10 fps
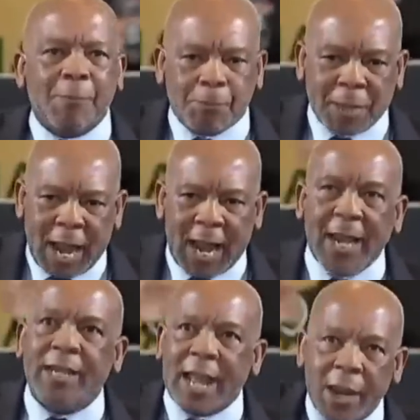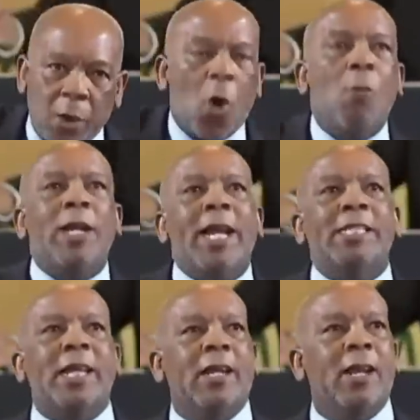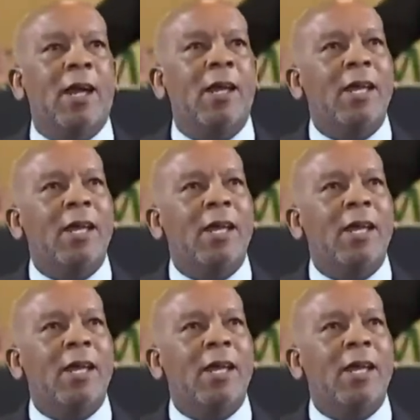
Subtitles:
behind a common agenda.